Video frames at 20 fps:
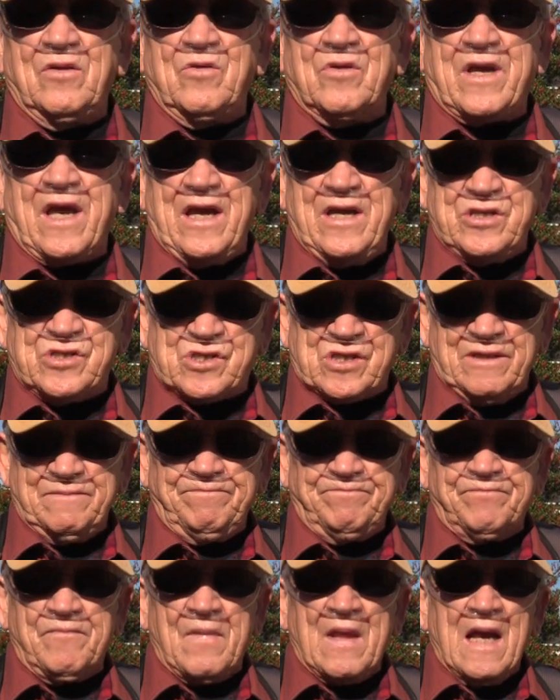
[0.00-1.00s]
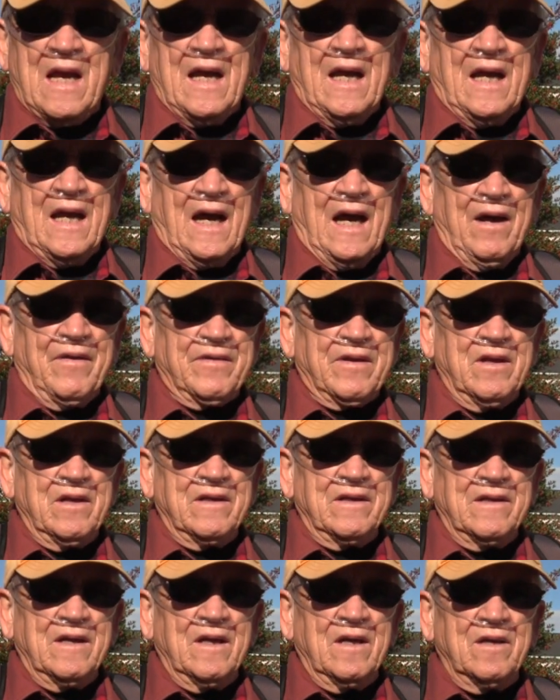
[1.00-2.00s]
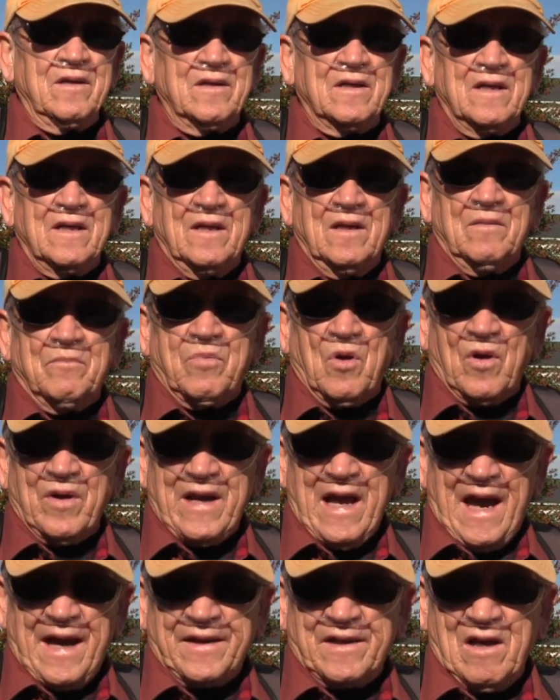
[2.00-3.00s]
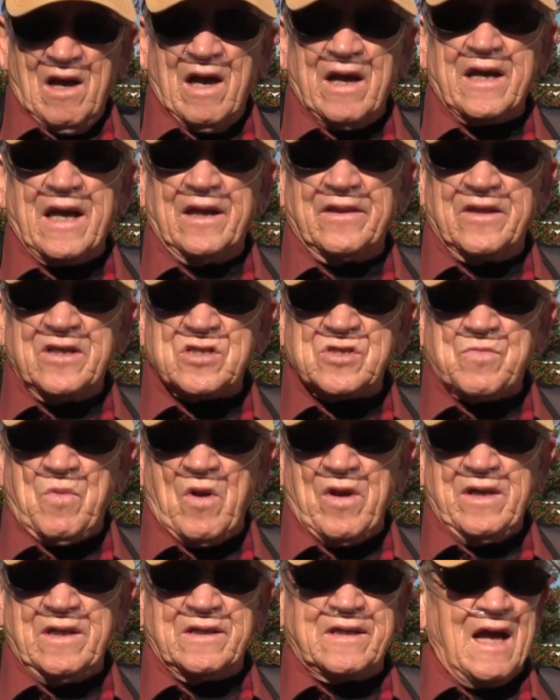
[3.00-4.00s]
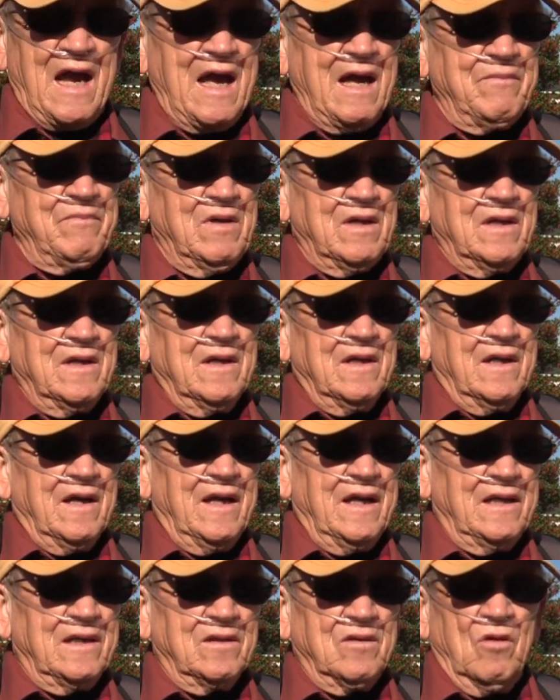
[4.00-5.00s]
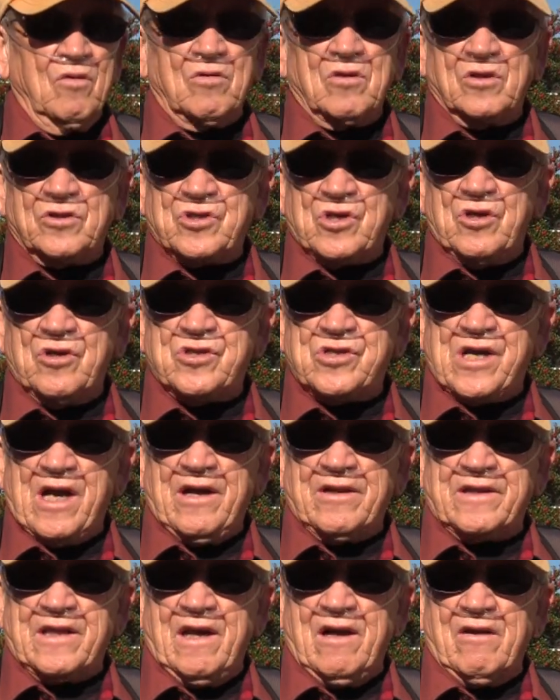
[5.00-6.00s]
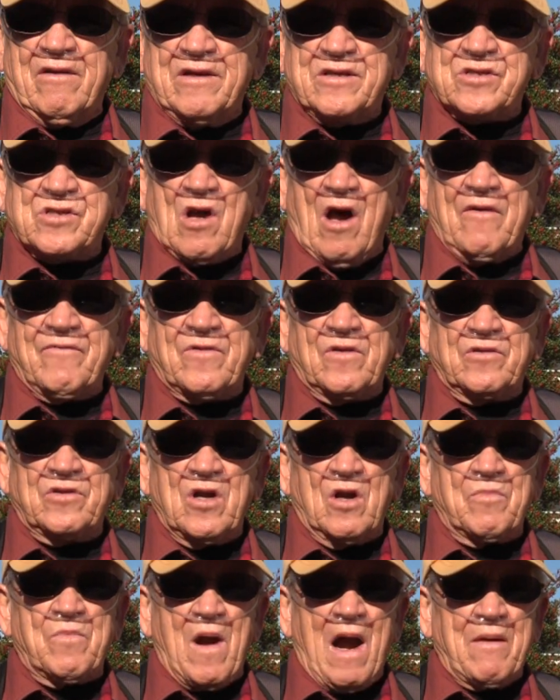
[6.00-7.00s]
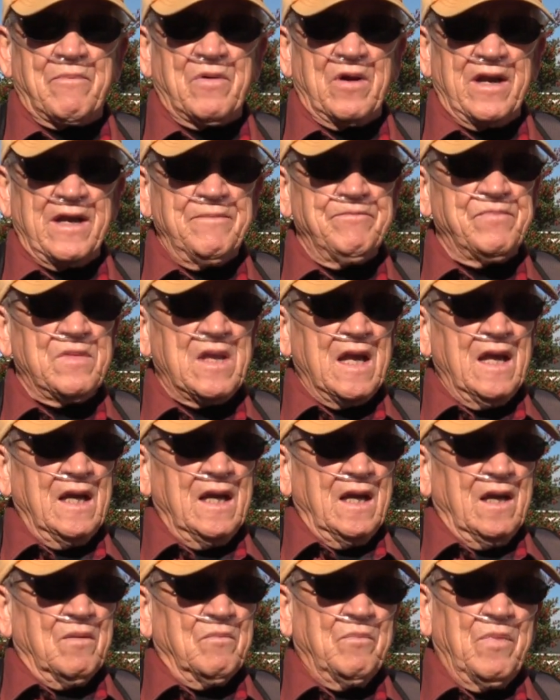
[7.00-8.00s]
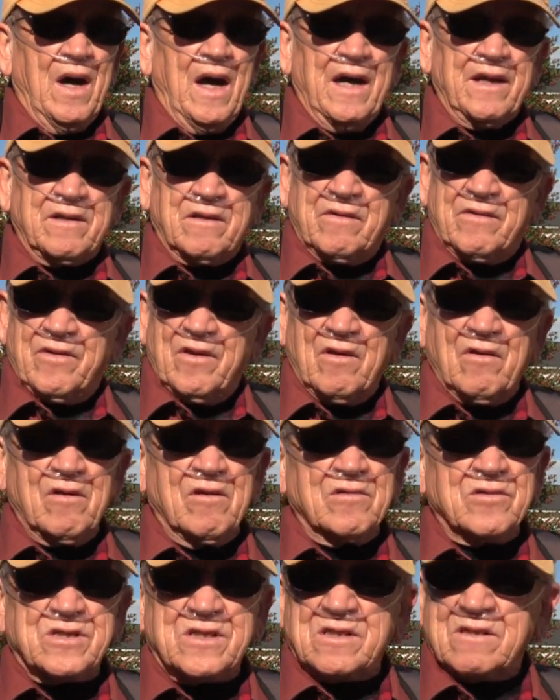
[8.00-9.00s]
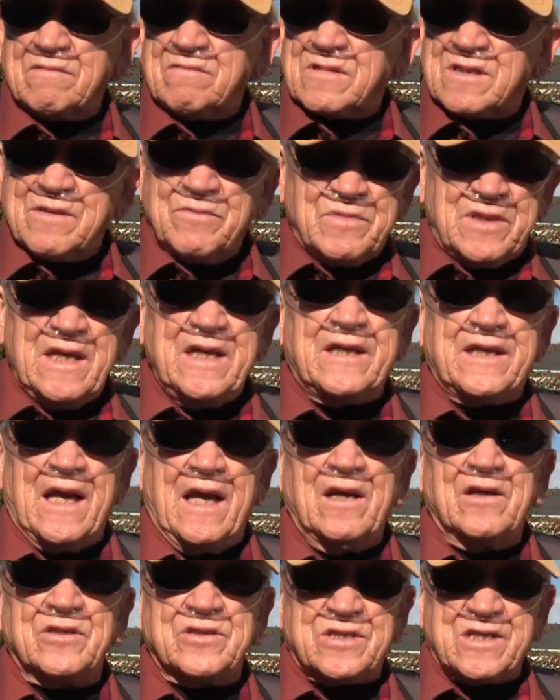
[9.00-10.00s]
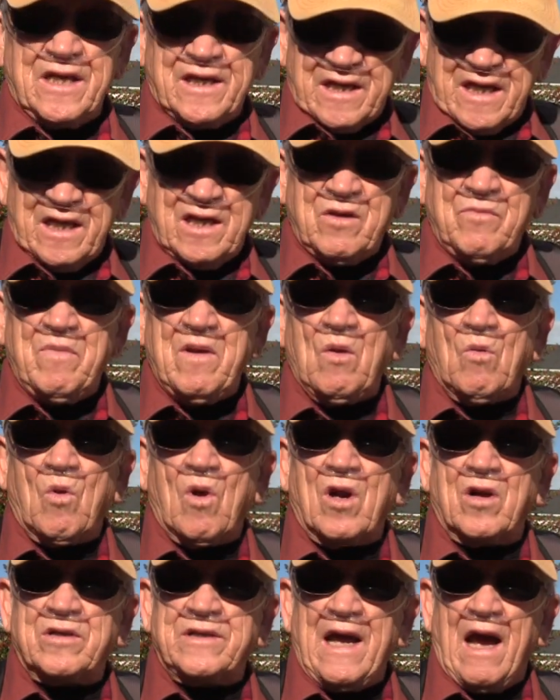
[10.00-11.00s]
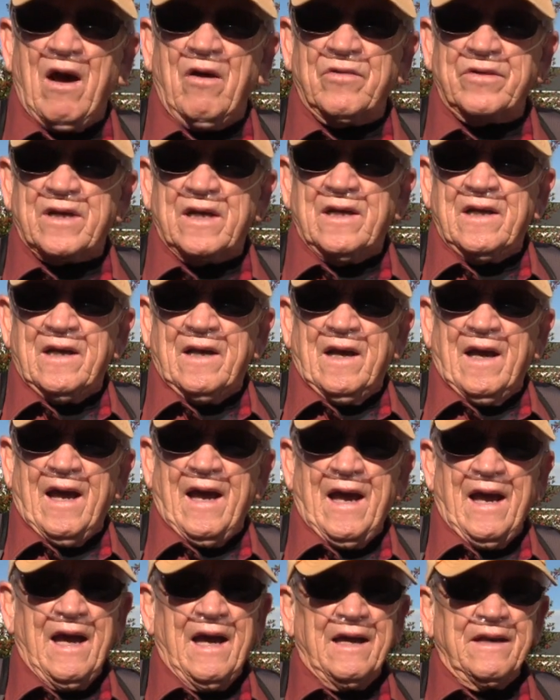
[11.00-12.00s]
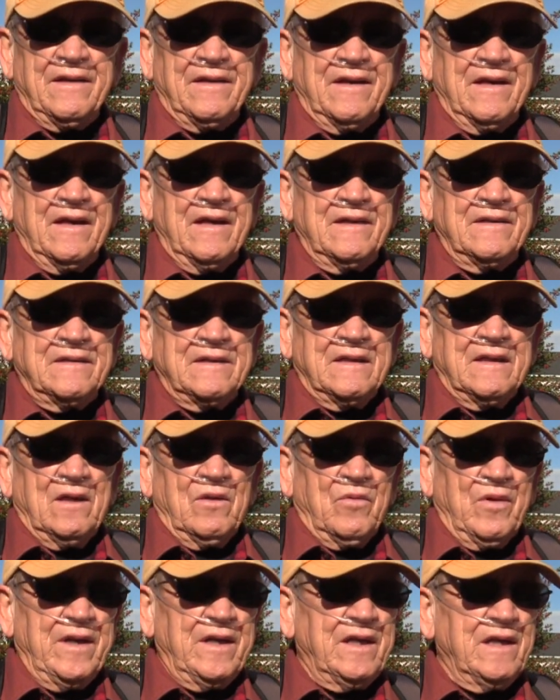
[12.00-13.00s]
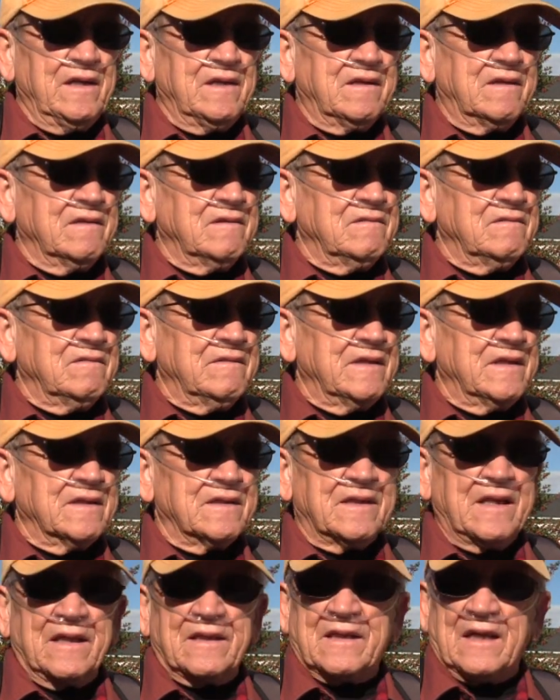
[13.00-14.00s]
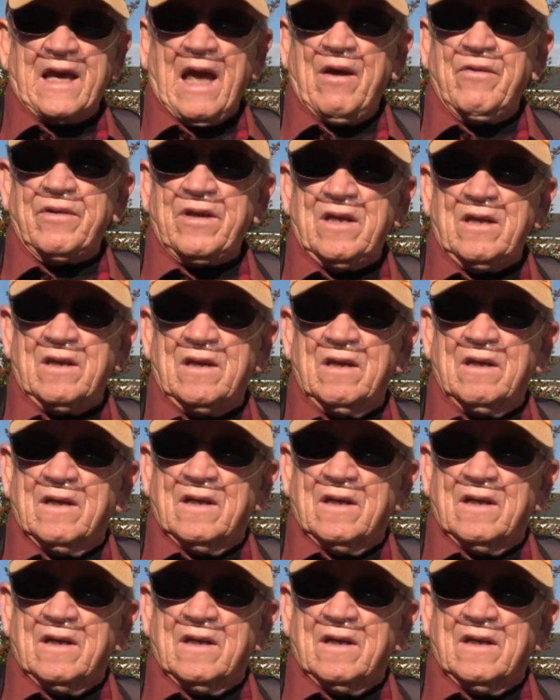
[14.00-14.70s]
location out in Port Hadlock at this point in time. A local church out there has offered their property, but there are some details that need to be worked out, and we need to get the county